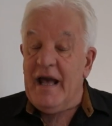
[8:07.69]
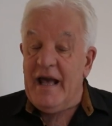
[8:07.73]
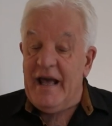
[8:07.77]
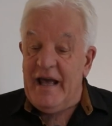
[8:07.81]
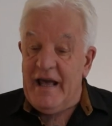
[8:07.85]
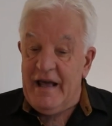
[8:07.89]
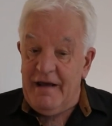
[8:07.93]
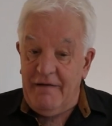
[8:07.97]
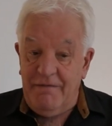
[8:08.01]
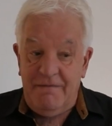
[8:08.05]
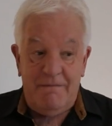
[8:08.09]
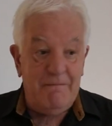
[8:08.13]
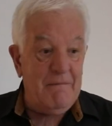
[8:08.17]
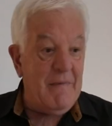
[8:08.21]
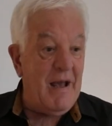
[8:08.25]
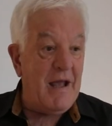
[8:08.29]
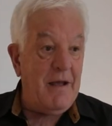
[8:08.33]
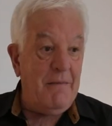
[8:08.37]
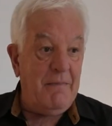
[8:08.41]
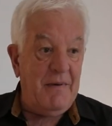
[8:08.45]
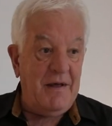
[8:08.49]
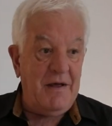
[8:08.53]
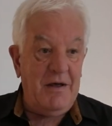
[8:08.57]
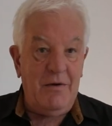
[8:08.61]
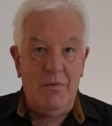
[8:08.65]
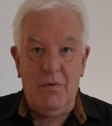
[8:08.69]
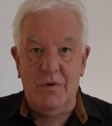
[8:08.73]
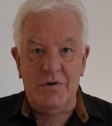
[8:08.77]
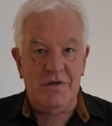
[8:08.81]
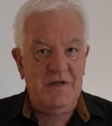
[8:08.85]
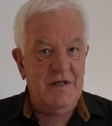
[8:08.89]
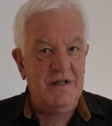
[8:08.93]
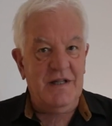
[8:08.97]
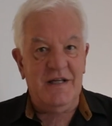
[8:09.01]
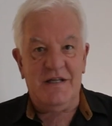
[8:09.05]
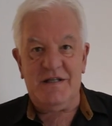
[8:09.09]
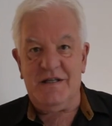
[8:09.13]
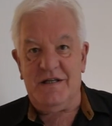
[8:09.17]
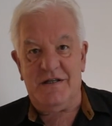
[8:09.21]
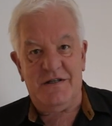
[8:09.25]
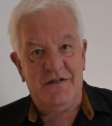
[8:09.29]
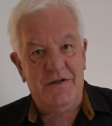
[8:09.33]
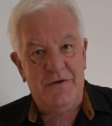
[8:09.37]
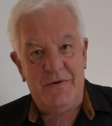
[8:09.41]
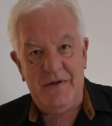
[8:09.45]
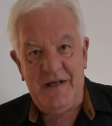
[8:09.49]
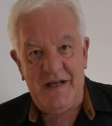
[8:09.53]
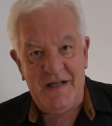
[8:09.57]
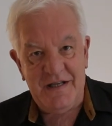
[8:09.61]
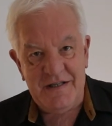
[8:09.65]
If maybe you're watching this in
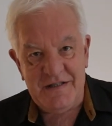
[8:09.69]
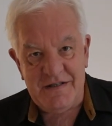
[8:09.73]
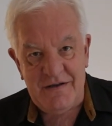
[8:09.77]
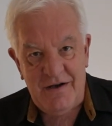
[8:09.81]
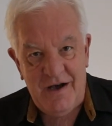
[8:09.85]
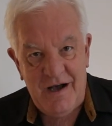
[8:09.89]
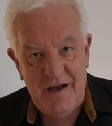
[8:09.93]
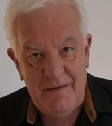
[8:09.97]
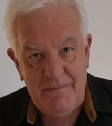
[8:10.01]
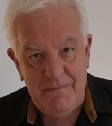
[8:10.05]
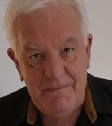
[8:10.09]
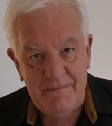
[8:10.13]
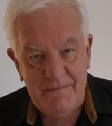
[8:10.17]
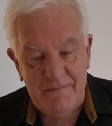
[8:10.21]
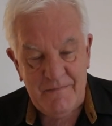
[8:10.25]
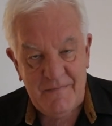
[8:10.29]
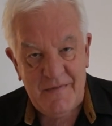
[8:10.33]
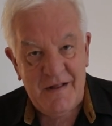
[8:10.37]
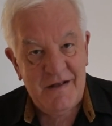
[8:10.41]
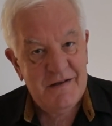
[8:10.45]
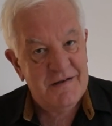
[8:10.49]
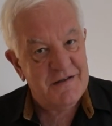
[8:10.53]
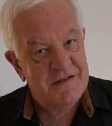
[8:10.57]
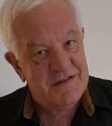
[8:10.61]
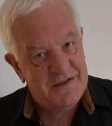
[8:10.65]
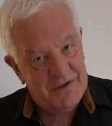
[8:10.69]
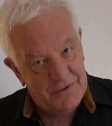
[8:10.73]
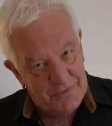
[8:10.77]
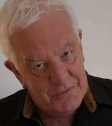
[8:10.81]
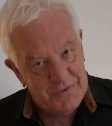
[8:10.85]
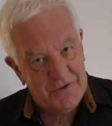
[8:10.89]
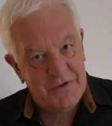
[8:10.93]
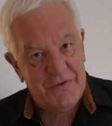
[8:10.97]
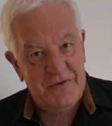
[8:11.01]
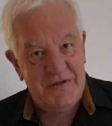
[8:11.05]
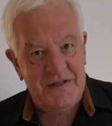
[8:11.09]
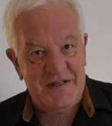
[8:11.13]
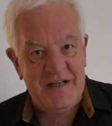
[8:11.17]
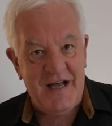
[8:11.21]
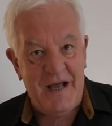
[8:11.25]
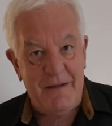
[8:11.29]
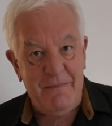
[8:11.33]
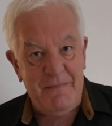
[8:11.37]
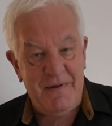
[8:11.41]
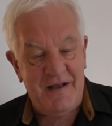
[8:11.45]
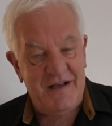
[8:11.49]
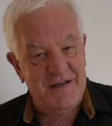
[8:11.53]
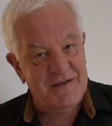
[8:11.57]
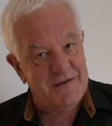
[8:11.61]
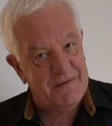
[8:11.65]
2 years' time, still do the same
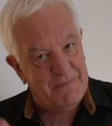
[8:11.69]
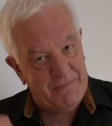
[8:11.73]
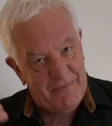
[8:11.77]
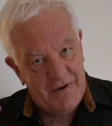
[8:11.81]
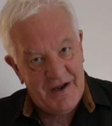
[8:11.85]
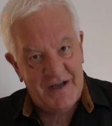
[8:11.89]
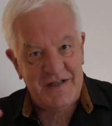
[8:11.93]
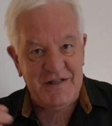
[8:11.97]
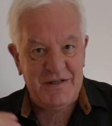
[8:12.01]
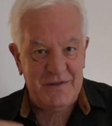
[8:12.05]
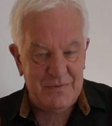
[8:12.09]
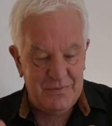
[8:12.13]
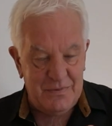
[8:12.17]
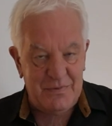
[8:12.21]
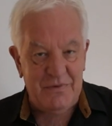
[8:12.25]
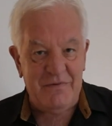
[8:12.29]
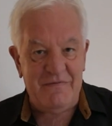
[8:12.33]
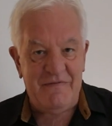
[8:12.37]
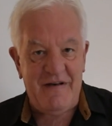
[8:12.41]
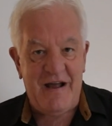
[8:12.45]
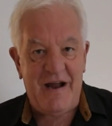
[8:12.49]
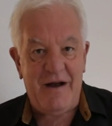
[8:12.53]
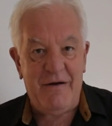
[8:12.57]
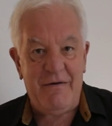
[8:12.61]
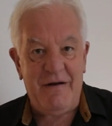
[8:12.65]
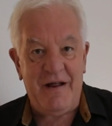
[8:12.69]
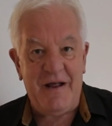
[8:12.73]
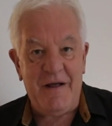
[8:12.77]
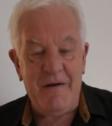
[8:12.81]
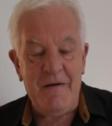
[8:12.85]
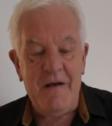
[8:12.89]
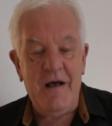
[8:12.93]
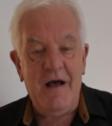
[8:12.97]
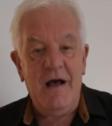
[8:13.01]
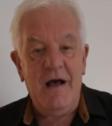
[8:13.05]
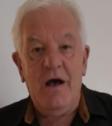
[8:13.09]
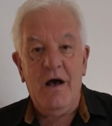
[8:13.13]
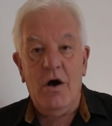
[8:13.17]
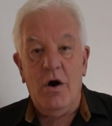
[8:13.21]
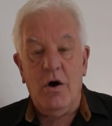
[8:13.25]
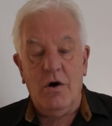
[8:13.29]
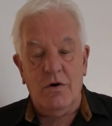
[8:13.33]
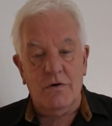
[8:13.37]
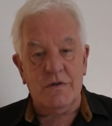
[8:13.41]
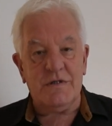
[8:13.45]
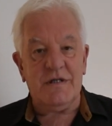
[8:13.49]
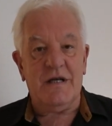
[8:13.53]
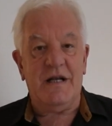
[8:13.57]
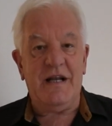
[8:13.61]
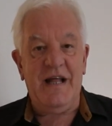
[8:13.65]
because the prices will vary.
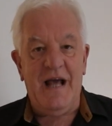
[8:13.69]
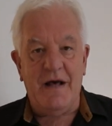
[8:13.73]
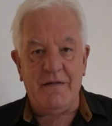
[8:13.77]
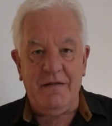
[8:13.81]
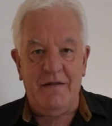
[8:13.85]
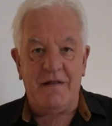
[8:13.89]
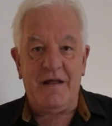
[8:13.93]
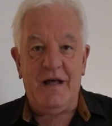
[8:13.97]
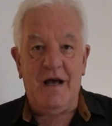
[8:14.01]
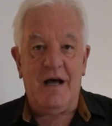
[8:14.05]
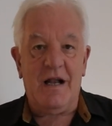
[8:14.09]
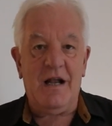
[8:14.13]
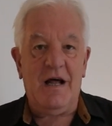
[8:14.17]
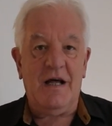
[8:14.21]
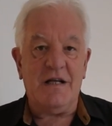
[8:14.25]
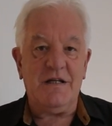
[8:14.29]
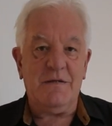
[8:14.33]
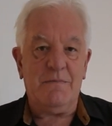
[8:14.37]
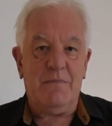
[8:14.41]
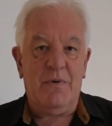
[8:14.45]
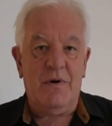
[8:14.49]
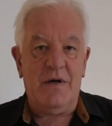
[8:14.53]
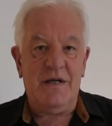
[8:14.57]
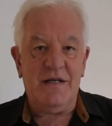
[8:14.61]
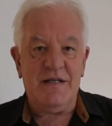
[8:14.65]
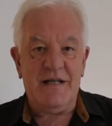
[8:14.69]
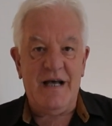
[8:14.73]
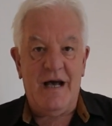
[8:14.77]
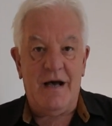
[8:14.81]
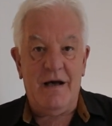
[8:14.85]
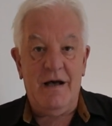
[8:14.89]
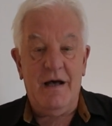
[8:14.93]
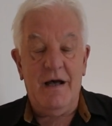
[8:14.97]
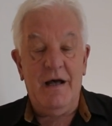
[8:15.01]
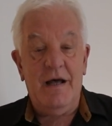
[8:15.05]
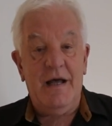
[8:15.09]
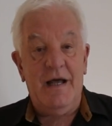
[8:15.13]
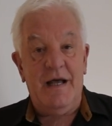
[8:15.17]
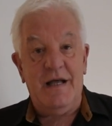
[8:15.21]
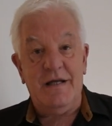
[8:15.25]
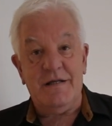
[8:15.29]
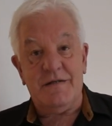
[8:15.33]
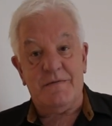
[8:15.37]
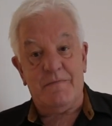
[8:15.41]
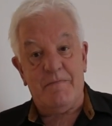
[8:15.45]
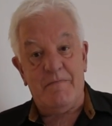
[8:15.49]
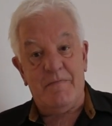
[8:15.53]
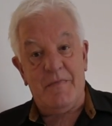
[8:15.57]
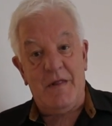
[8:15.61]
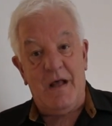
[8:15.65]
Also, the other thing I like to point out
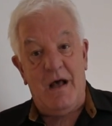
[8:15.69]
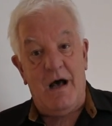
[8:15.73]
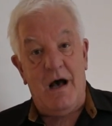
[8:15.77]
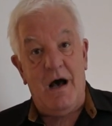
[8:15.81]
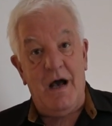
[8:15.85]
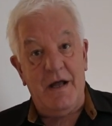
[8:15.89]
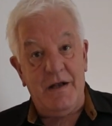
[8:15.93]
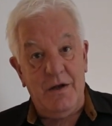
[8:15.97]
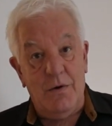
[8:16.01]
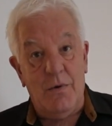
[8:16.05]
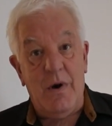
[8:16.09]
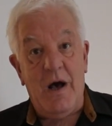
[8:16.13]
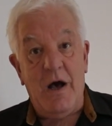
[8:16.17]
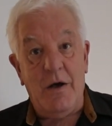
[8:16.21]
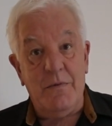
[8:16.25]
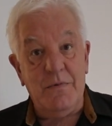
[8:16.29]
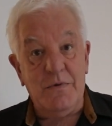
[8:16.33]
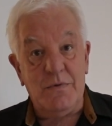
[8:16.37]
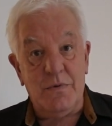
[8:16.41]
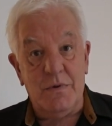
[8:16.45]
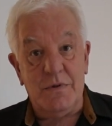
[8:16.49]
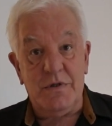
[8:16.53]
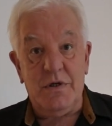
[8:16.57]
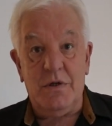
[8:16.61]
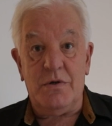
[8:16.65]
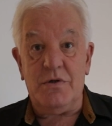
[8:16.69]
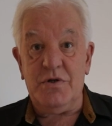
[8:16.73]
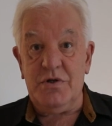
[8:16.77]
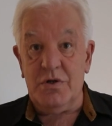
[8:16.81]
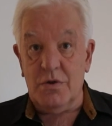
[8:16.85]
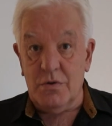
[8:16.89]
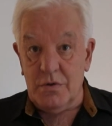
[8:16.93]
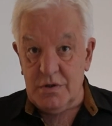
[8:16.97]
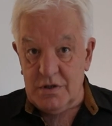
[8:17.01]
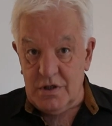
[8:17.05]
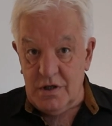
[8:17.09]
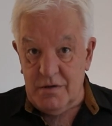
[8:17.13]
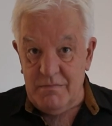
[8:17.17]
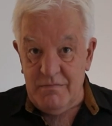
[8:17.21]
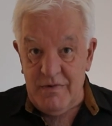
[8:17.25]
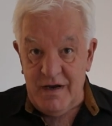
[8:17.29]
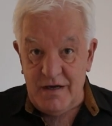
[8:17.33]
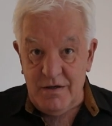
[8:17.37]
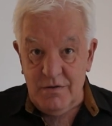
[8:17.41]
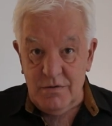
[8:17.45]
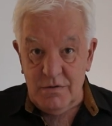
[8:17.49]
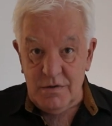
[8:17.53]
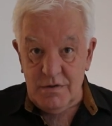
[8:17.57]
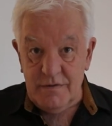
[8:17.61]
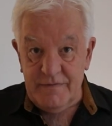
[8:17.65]
is Ideal Homes will do short-term
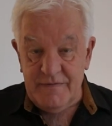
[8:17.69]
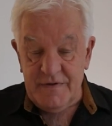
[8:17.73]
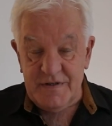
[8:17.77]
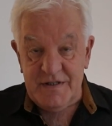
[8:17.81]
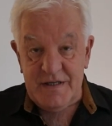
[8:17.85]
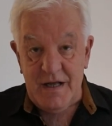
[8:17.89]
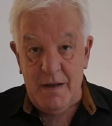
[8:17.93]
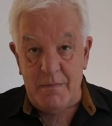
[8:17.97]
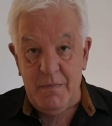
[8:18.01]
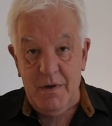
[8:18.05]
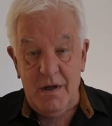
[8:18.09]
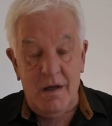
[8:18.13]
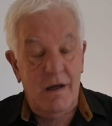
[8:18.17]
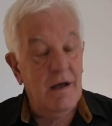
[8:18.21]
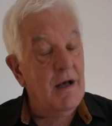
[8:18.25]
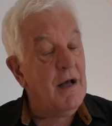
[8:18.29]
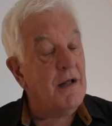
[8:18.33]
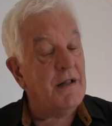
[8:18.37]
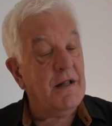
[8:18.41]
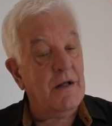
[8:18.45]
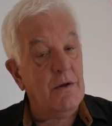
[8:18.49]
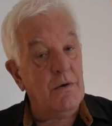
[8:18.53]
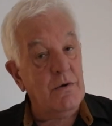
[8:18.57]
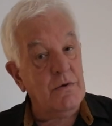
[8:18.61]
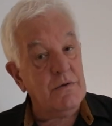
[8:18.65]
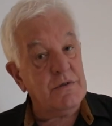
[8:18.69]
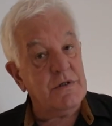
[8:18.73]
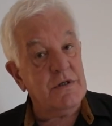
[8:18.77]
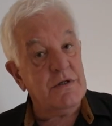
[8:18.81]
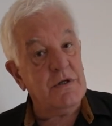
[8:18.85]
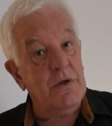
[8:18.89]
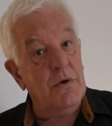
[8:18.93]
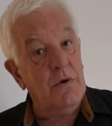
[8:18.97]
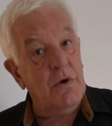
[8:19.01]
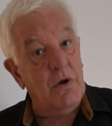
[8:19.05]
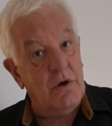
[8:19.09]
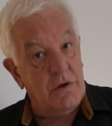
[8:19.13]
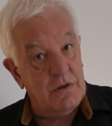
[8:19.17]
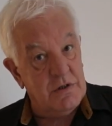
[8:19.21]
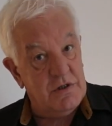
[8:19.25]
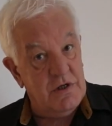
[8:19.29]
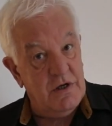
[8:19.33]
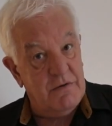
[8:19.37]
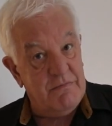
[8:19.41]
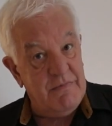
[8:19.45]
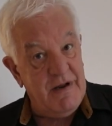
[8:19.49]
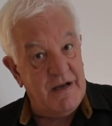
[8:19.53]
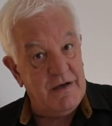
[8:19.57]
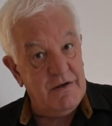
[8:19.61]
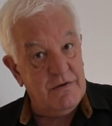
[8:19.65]
rentals for summer, and they'll also do
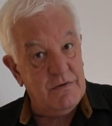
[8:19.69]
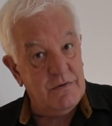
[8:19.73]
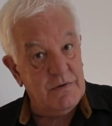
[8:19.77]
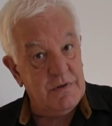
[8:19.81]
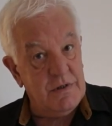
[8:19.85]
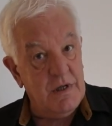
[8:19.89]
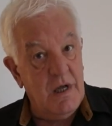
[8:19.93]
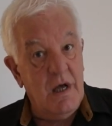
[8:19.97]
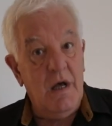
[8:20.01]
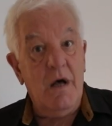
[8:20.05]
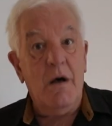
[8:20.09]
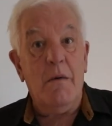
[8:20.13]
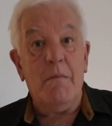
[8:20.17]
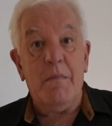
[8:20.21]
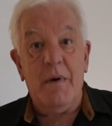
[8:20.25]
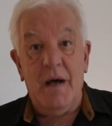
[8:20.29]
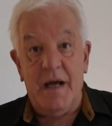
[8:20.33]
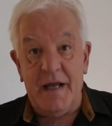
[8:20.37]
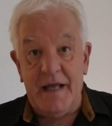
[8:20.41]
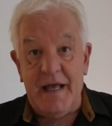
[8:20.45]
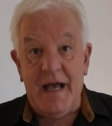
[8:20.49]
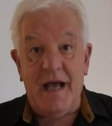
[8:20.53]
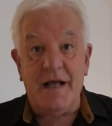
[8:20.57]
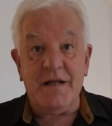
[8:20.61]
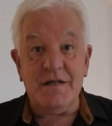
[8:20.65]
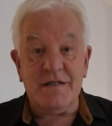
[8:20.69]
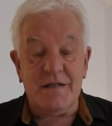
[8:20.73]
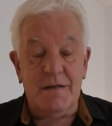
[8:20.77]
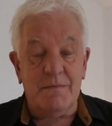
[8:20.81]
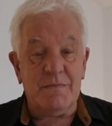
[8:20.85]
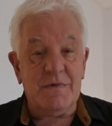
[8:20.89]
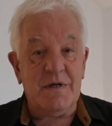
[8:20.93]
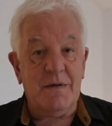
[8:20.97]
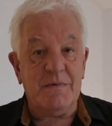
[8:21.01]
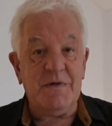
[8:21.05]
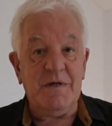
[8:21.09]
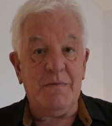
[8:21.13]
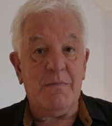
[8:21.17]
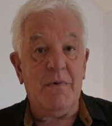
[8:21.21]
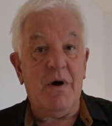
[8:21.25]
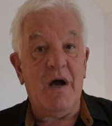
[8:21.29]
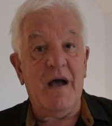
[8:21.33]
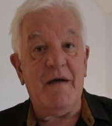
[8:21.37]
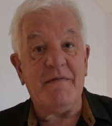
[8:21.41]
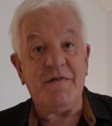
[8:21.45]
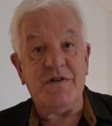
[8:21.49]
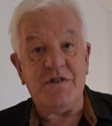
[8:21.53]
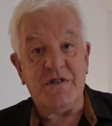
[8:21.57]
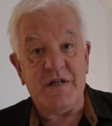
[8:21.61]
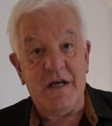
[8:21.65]
long-term rentals. But again, sometimes you might
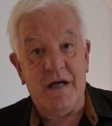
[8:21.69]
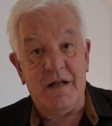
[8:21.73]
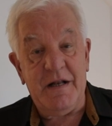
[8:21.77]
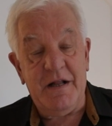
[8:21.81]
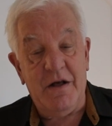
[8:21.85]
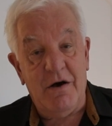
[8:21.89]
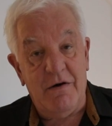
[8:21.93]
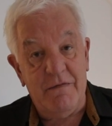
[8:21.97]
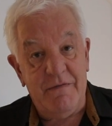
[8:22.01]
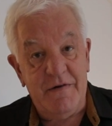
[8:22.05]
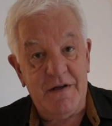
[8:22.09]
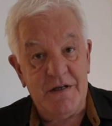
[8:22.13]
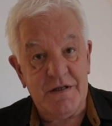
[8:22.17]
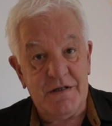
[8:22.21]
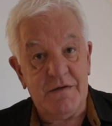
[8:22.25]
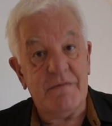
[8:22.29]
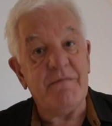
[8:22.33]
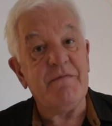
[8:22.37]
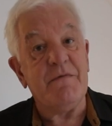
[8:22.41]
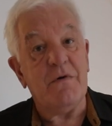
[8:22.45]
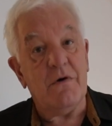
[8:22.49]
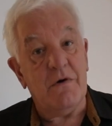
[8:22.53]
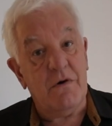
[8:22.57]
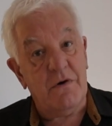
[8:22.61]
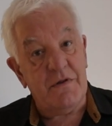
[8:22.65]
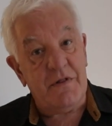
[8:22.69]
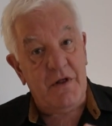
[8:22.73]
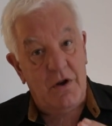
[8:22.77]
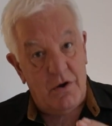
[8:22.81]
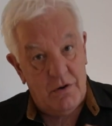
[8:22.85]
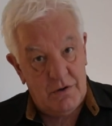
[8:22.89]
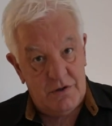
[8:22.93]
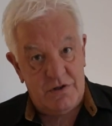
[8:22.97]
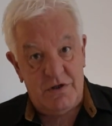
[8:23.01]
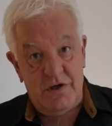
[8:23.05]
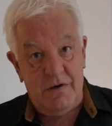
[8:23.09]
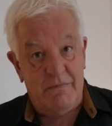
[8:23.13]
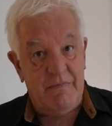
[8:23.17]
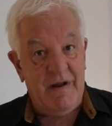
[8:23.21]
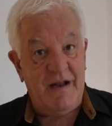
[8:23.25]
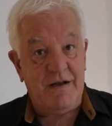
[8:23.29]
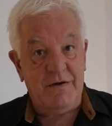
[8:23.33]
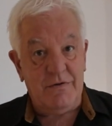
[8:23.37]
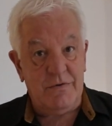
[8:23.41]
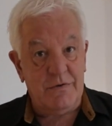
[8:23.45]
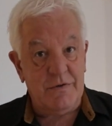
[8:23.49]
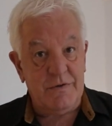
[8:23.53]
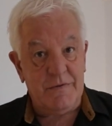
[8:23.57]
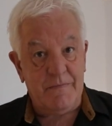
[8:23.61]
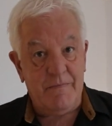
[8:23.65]
have to check the office for the long-term
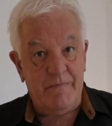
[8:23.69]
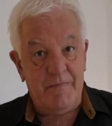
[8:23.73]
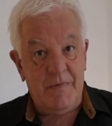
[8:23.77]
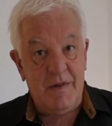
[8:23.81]
rentals.